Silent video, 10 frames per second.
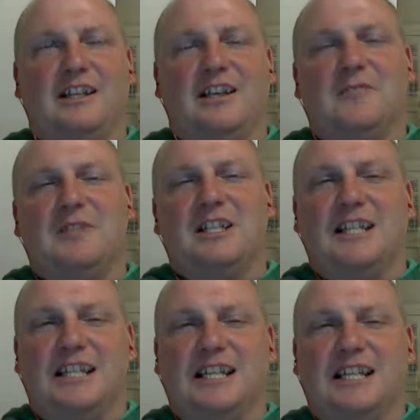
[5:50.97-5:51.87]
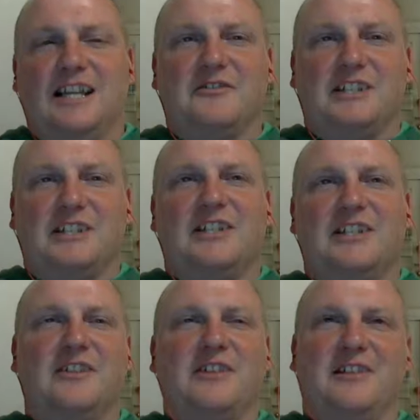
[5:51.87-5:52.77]
I mean, I don't want to say don't
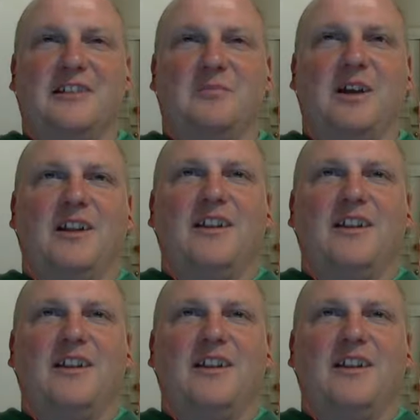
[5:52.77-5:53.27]
need it, but